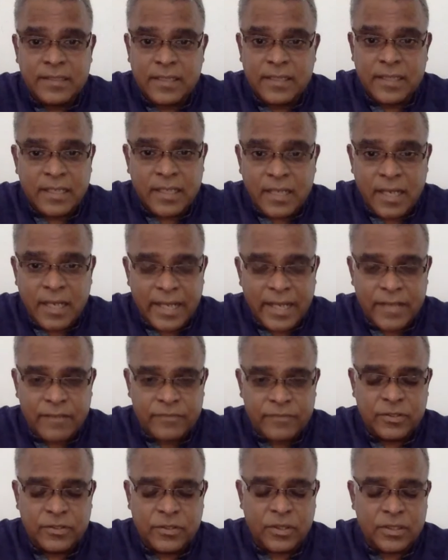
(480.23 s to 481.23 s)
line of
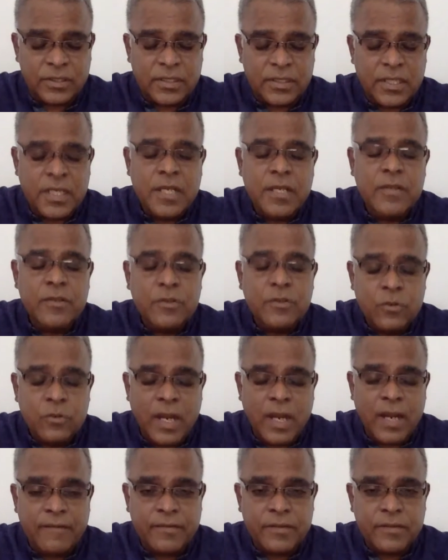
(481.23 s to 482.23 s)
thought. You
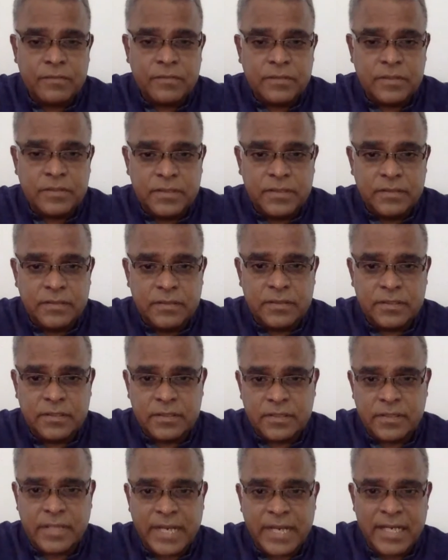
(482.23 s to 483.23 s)
have to
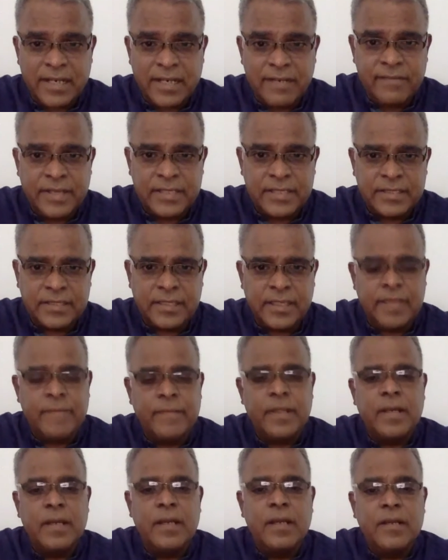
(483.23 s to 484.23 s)
straight away say
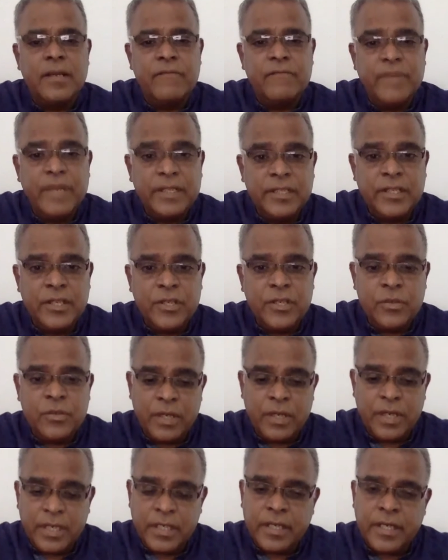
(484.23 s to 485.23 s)
whether you
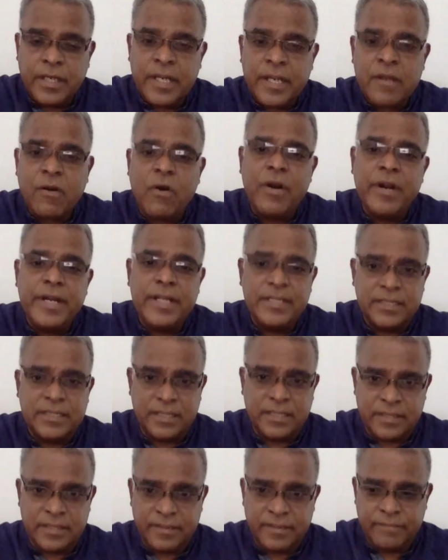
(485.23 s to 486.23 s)
agree or
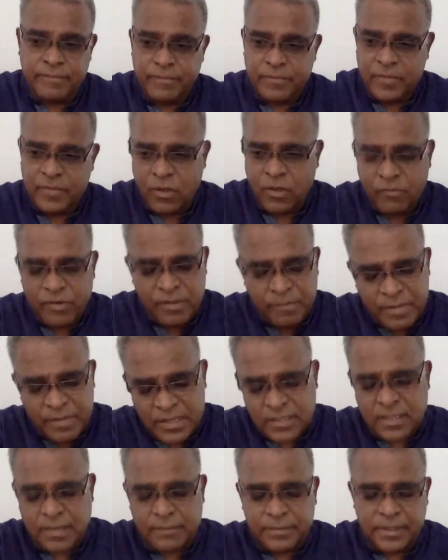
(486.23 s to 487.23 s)
disagree. Now we miss
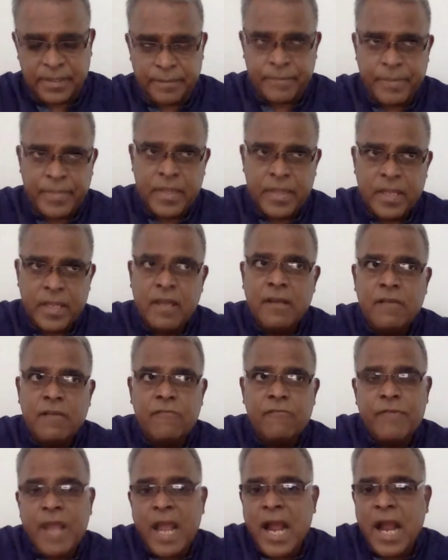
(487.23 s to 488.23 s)
something.
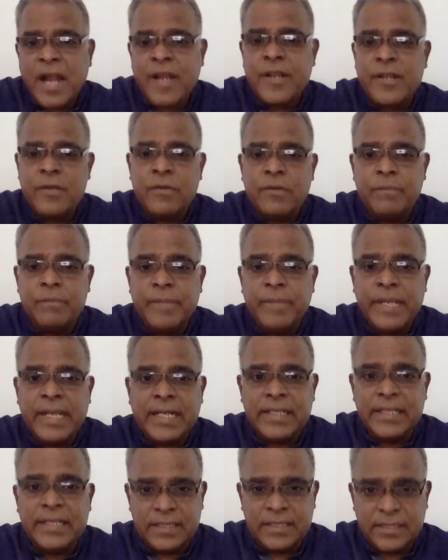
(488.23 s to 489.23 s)
Where do you
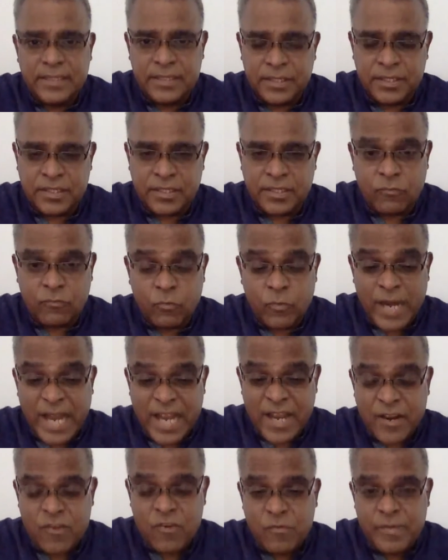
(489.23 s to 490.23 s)
make this decision? When
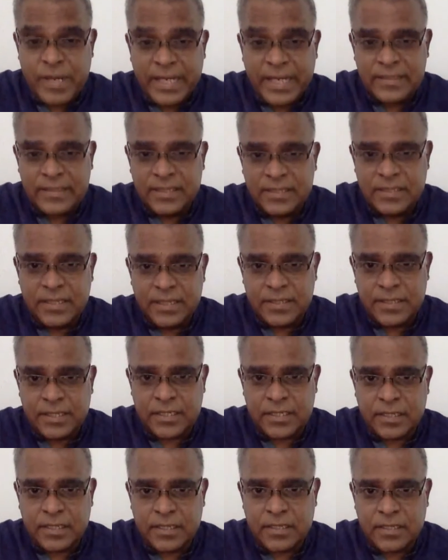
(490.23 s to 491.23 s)
do you make this
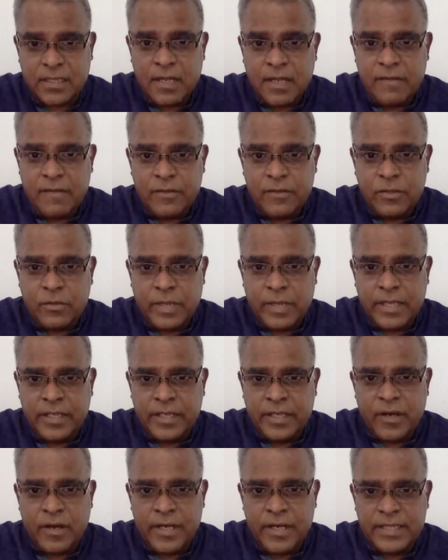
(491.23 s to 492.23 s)
decision to
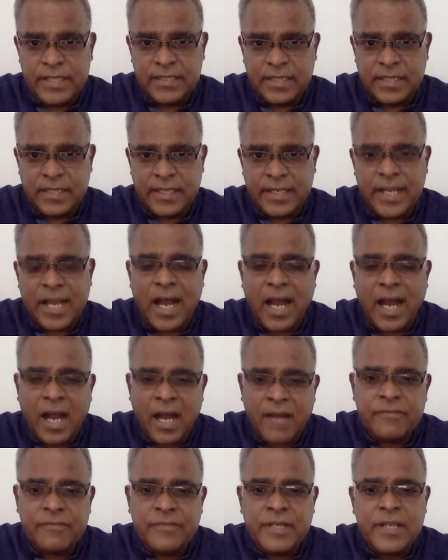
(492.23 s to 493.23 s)
agree or disagree?
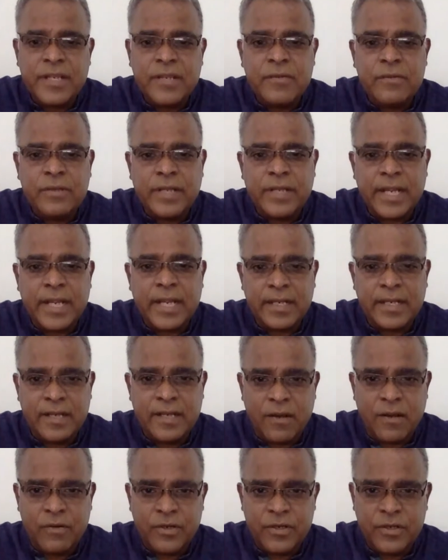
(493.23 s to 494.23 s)
After you take
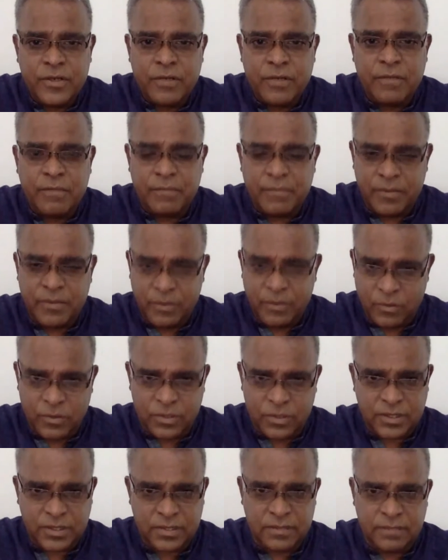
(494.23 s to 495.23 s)
down your
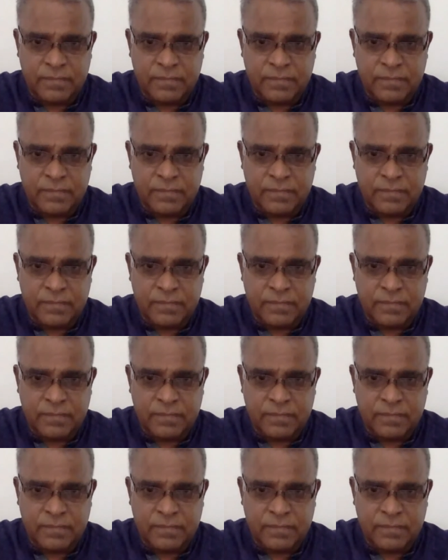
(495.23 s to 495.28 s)
notes,